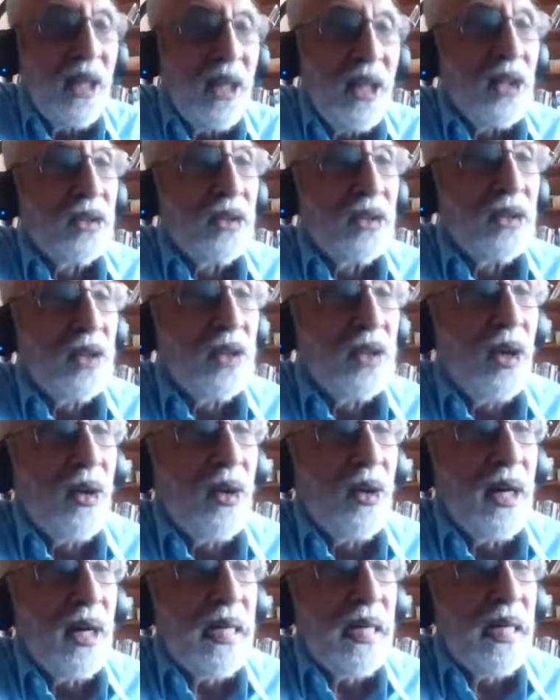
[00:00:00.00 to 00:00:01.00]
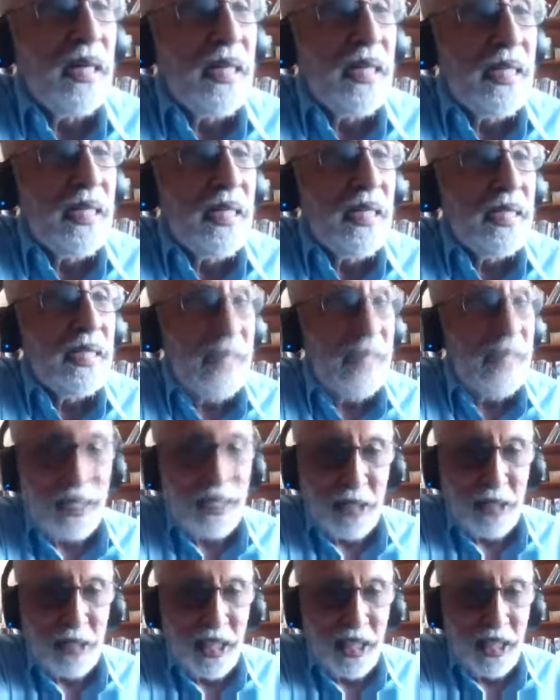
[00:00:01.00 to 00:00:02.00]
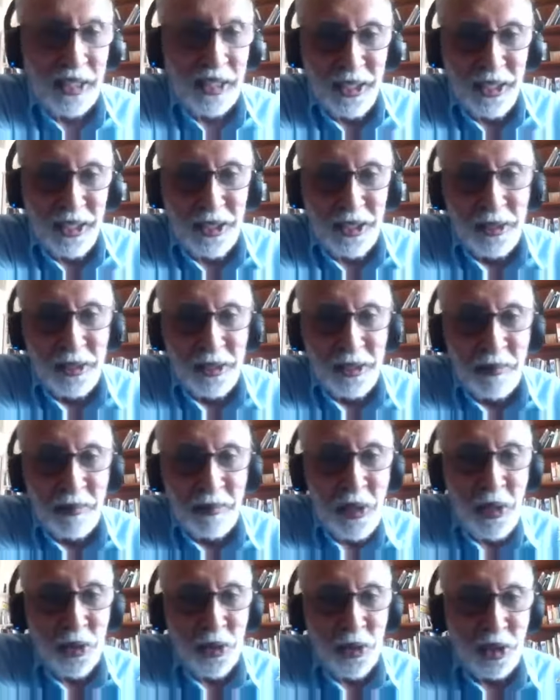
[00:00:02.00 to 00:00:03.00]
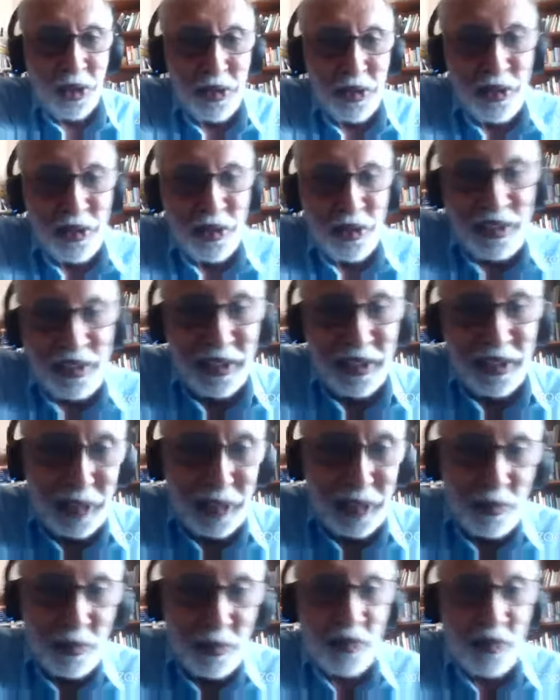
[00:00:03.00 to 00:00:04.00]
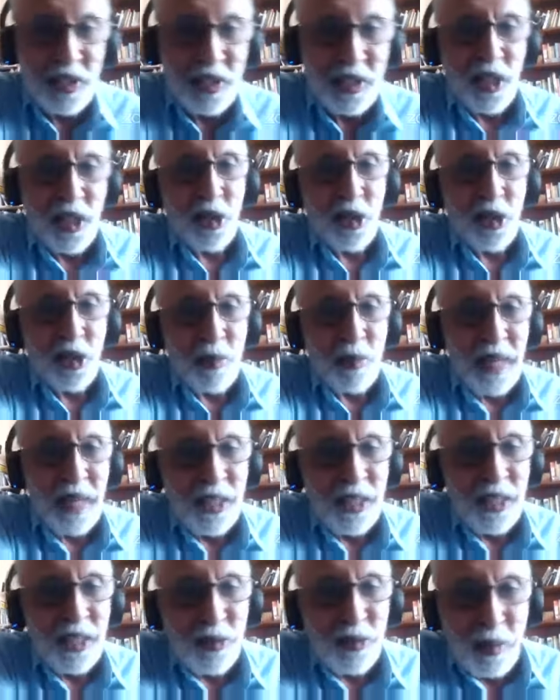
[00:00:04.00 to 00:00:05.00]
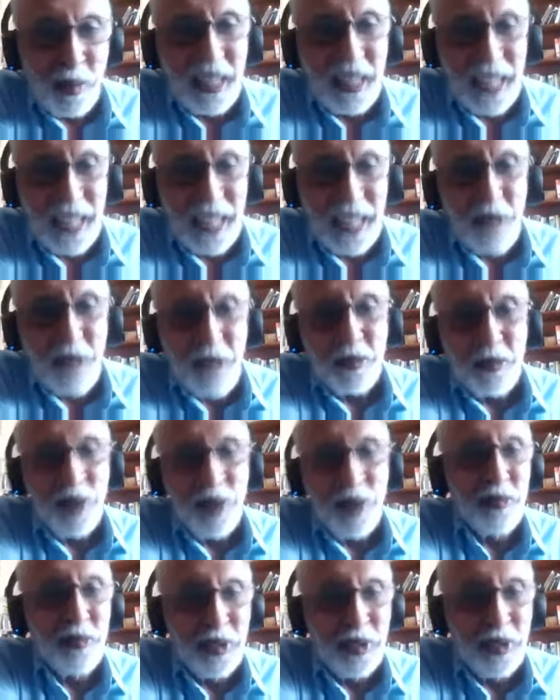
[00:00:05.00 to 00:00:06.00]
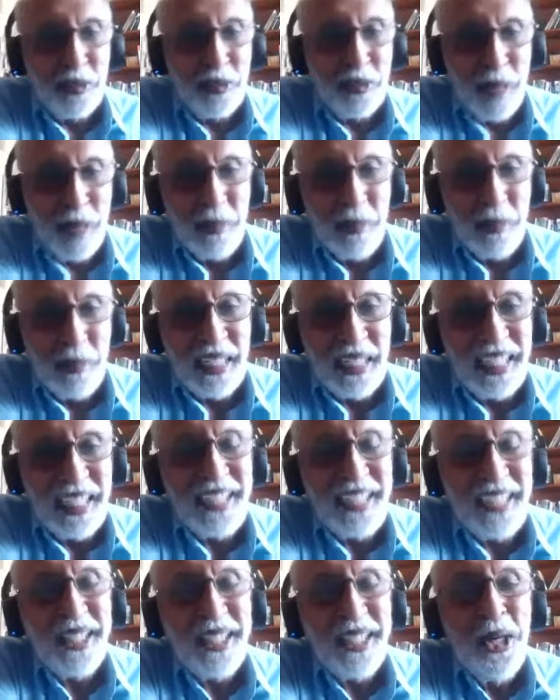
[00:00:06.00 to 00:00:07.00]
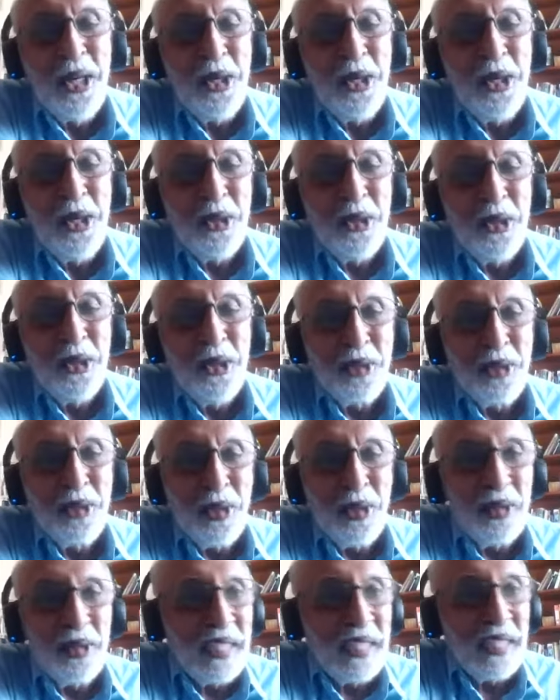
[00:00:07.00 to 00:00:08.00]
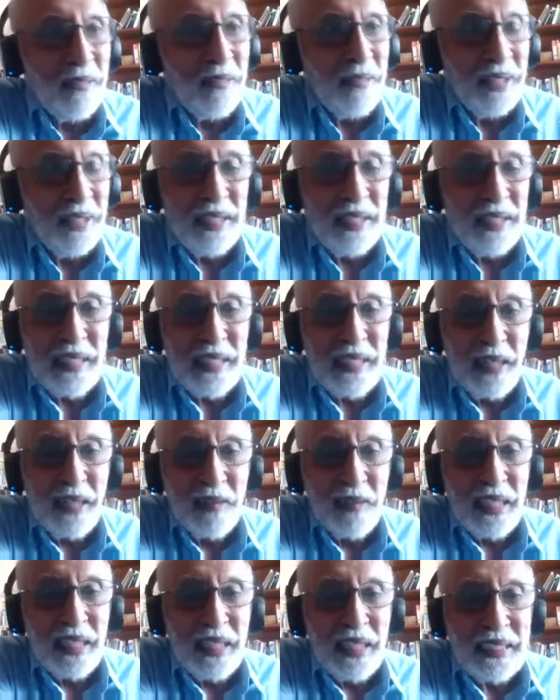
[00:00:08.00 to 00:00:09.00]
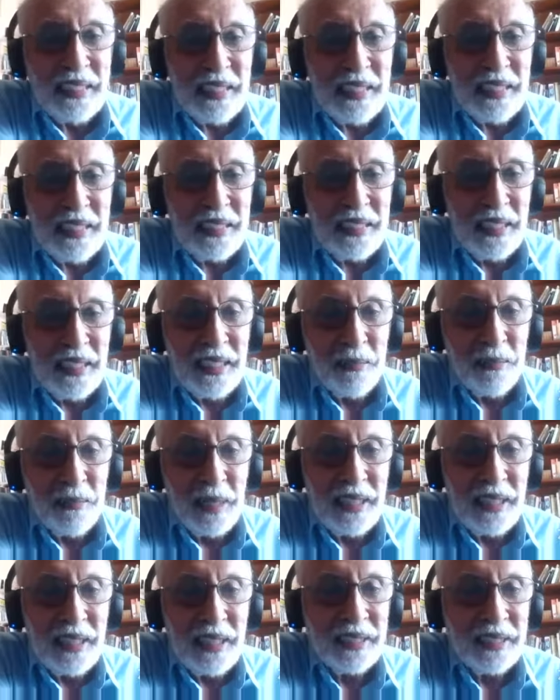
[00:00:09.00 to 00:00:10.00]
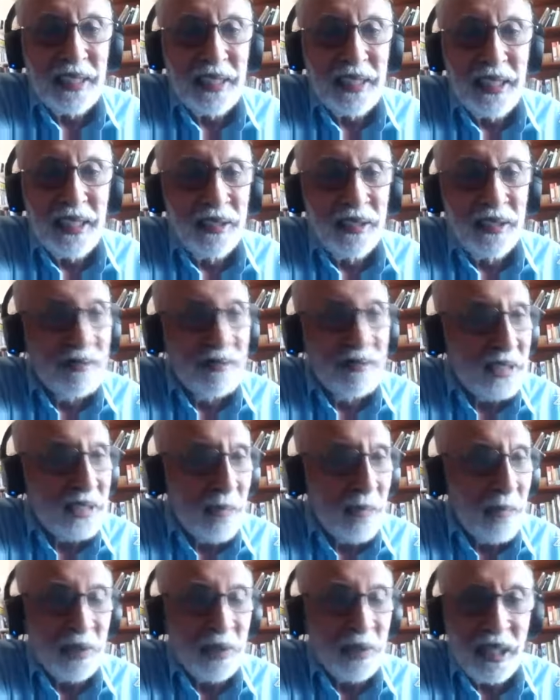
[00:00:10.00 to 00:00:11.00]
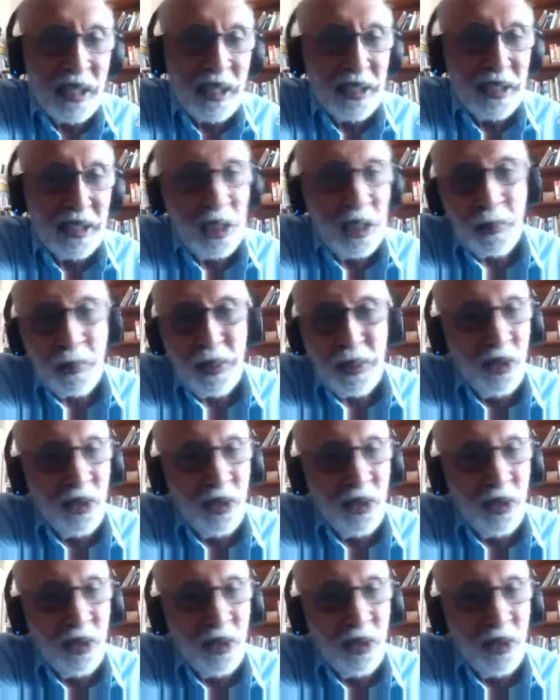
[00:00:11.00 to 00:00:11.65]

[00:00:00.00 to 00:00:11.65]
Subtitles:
So take so this is in terms of scenario planning for my life or for the family, right? So given the advances in medicine, stem cell therapy,